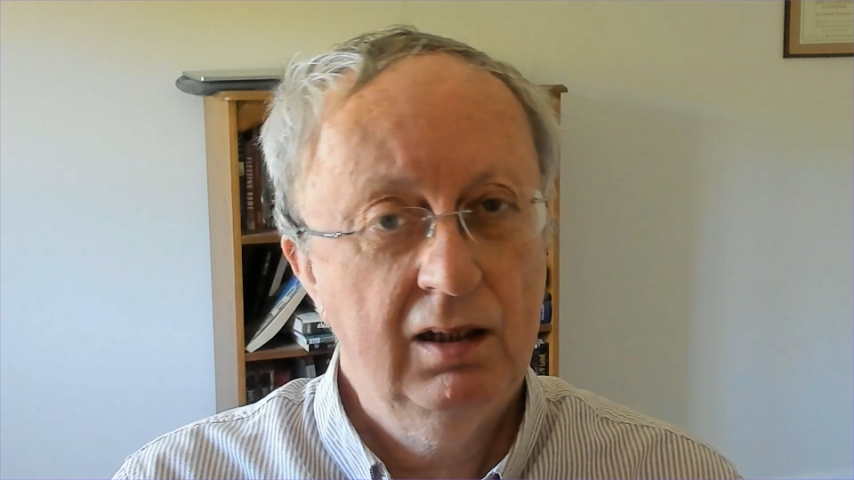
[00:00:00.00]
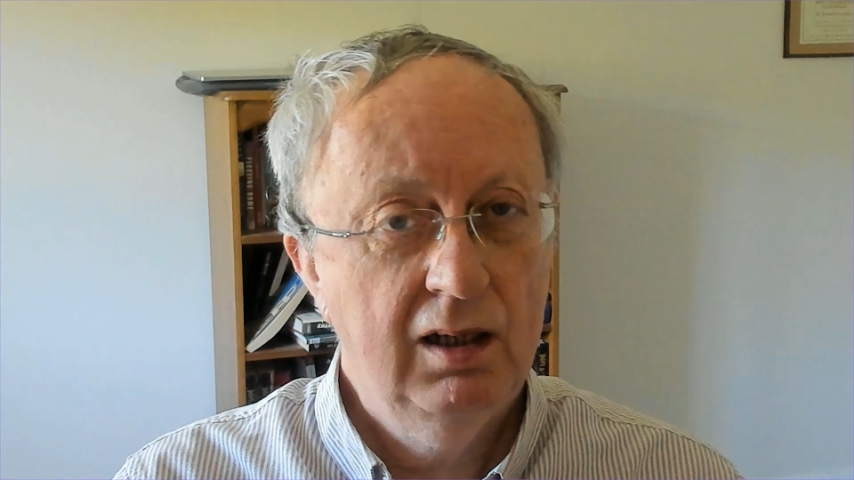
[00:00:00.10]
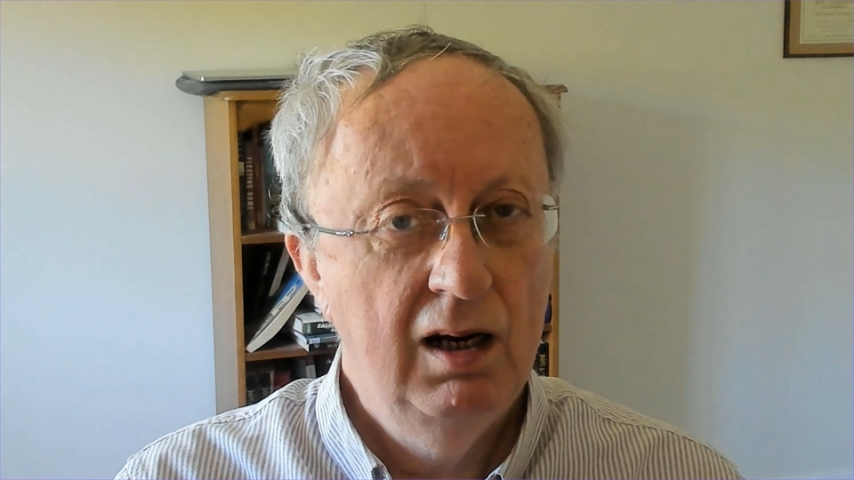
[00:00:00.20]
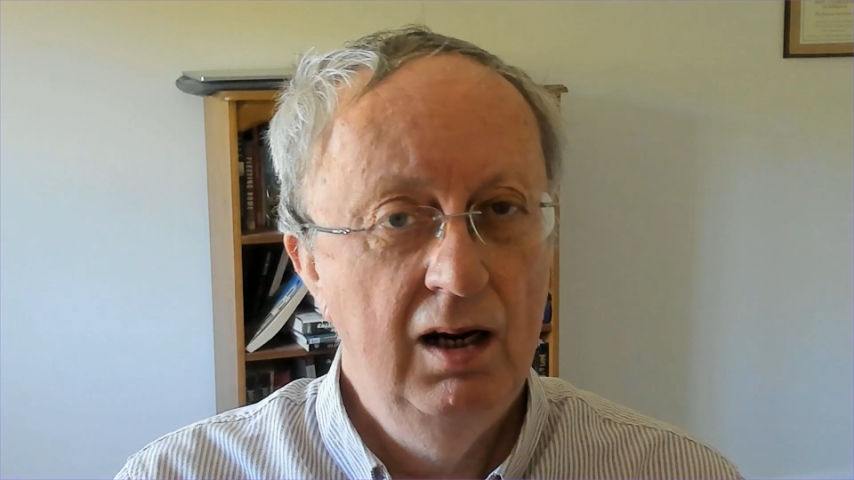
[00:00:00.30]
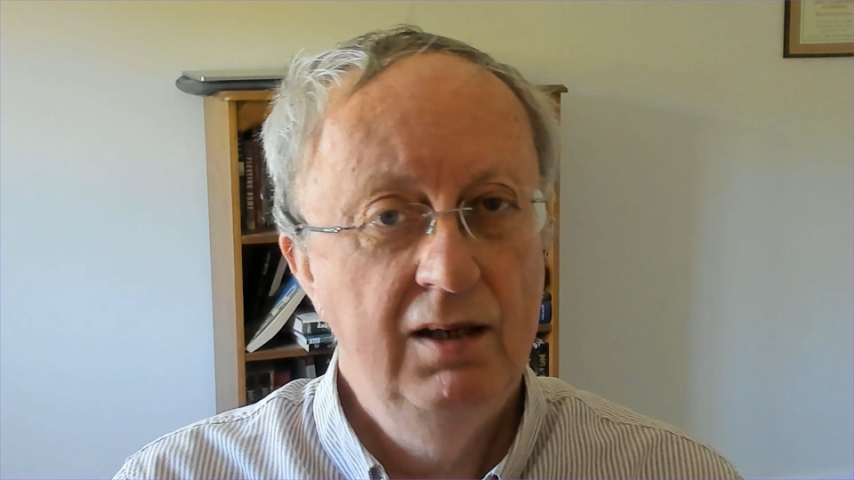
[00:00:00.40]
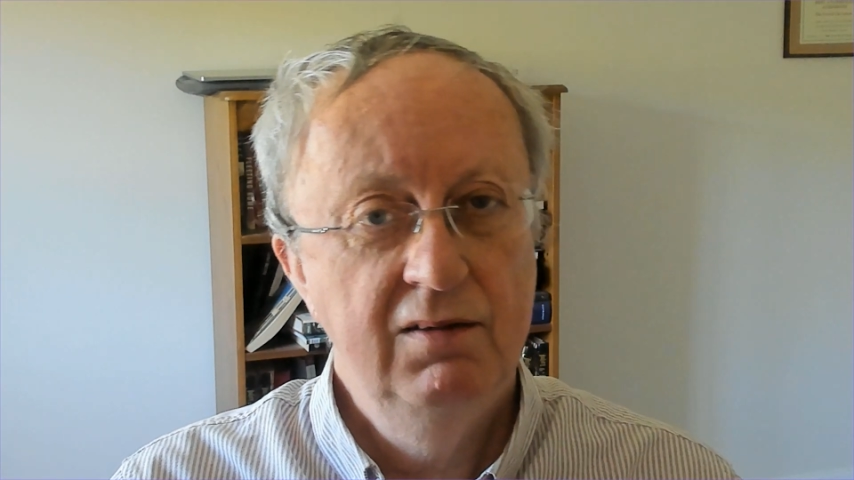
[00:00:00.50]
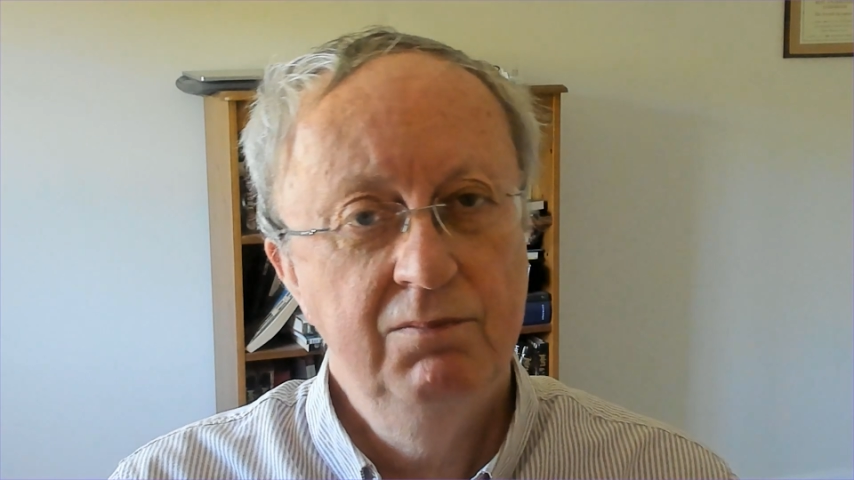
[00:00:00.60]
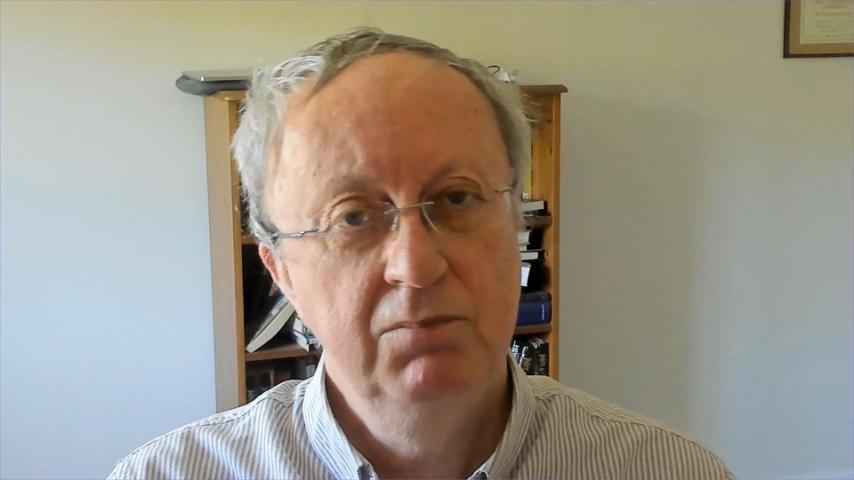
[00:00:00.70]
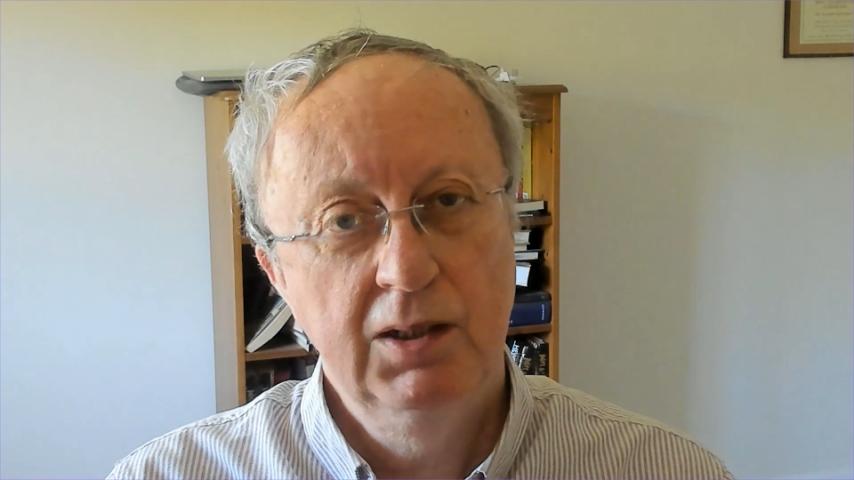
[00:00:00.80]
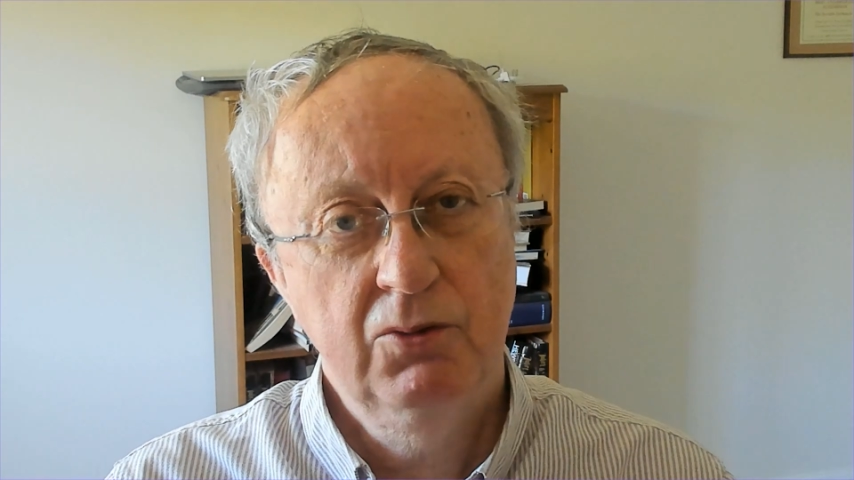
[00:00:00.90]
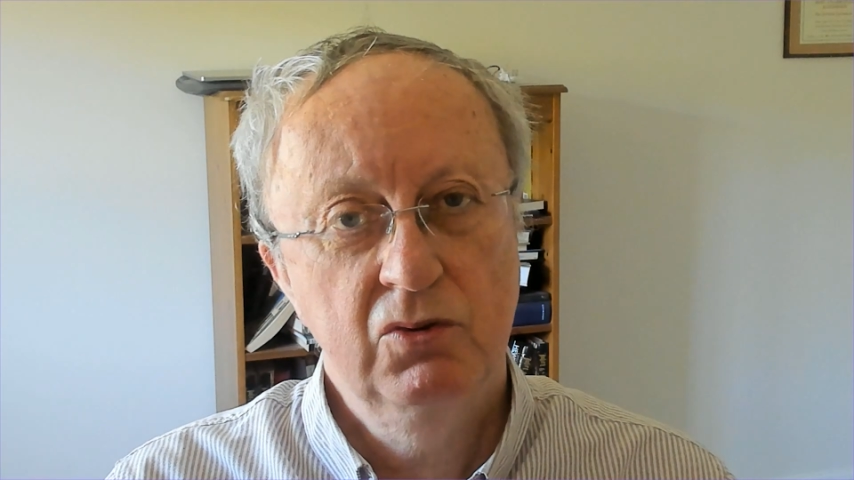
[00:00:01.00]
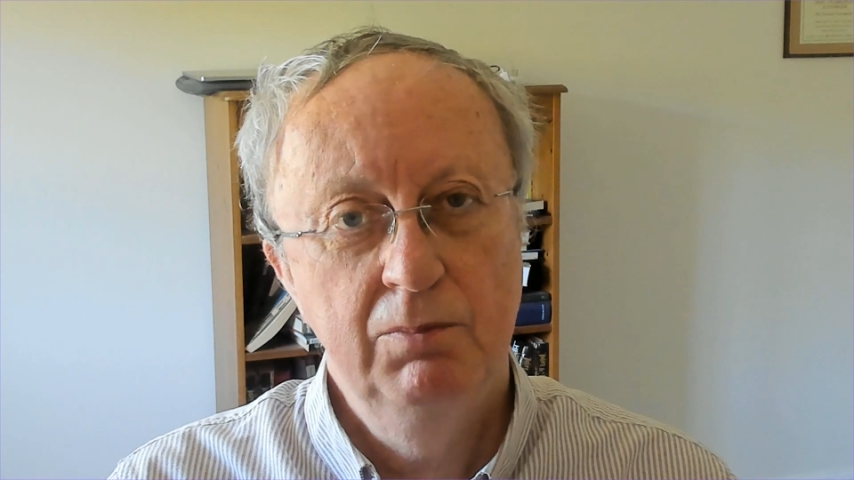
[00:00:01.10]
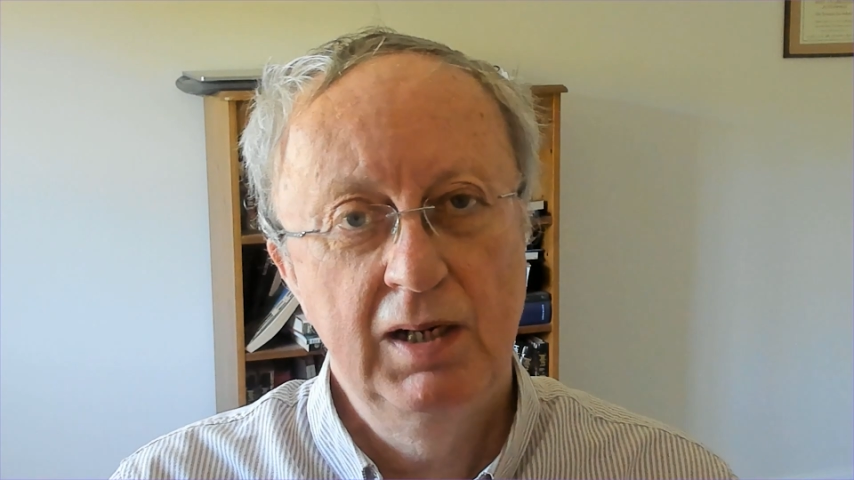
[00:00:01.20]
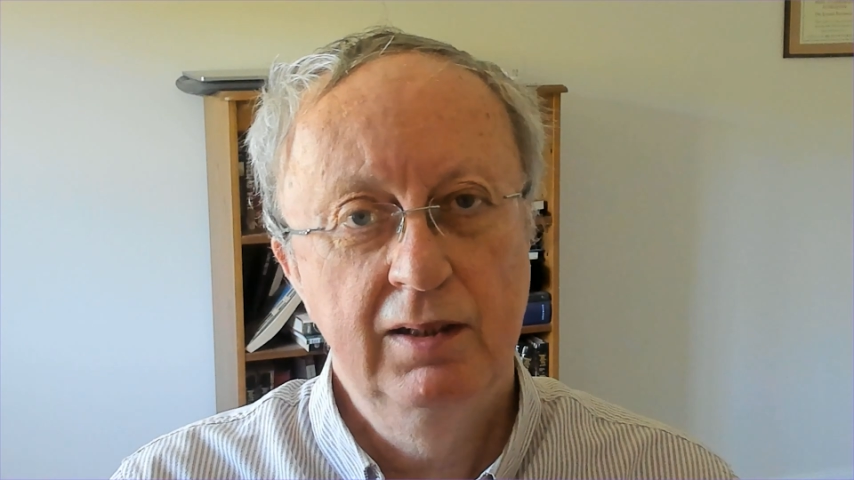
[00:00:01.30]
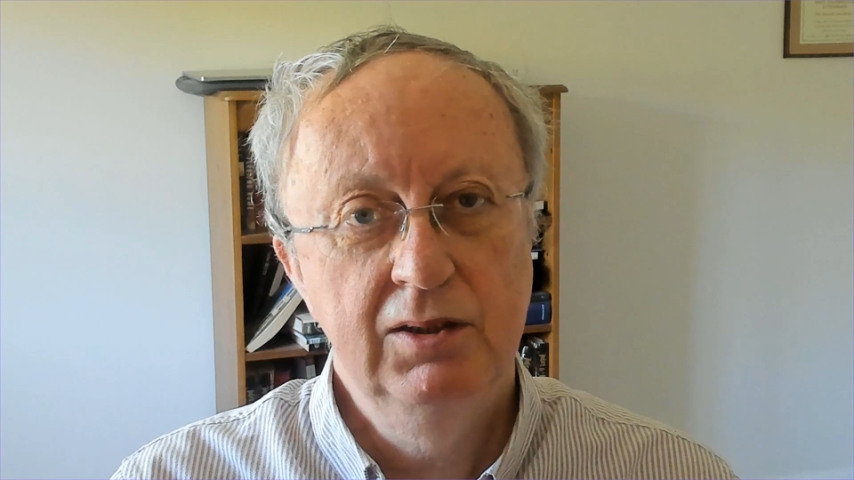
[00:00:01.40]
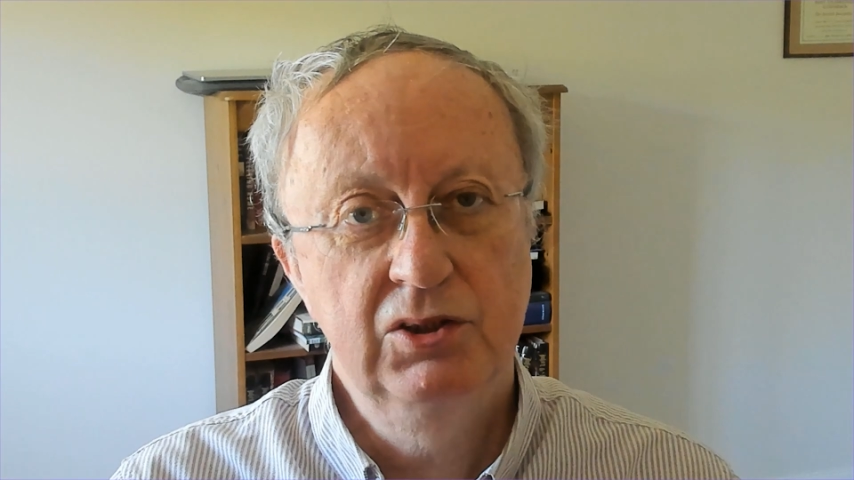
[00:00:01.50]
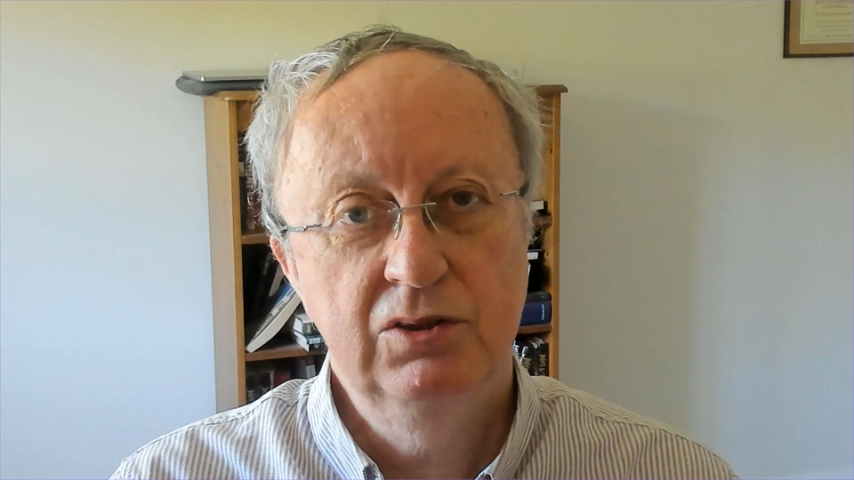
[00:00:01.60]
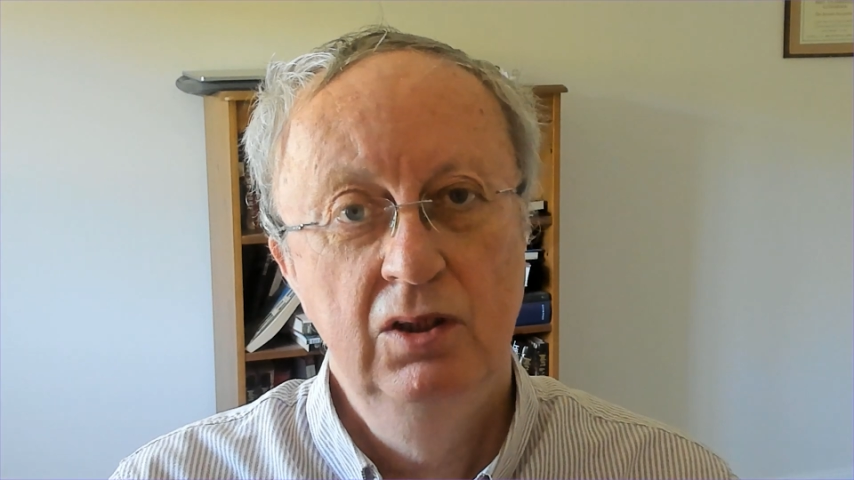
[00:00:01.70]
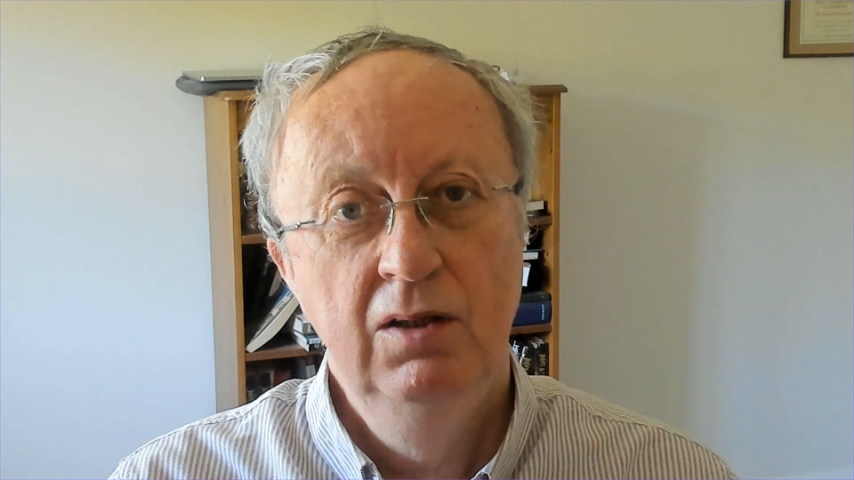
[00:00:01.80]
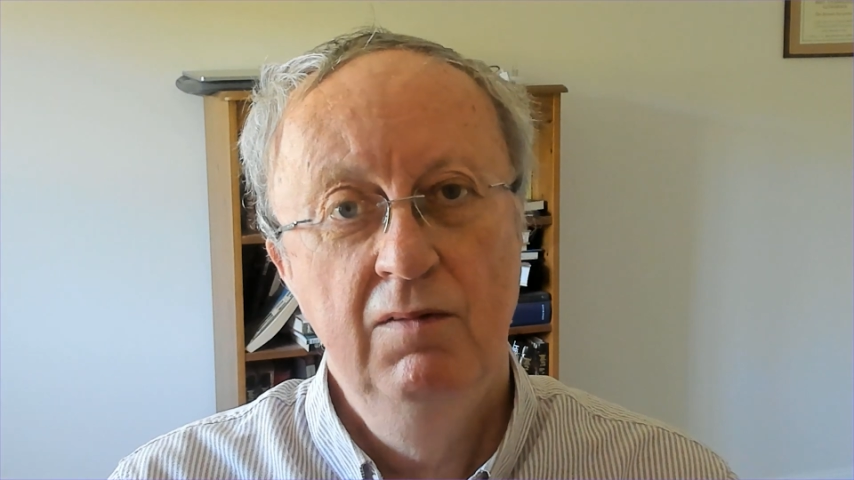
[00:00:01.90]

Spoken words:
kind of micromanaged